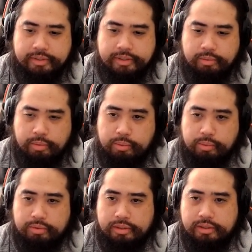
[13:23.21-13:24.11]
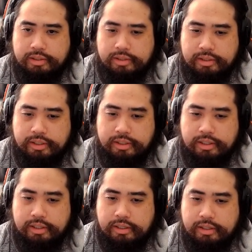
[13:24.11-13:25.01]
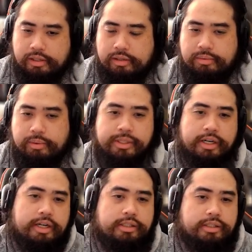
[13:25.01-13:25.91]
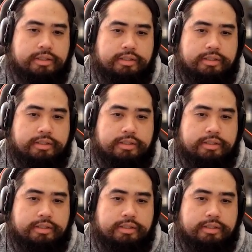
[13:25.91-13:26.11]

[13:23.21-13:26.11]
Whoa. What was I gonna ask?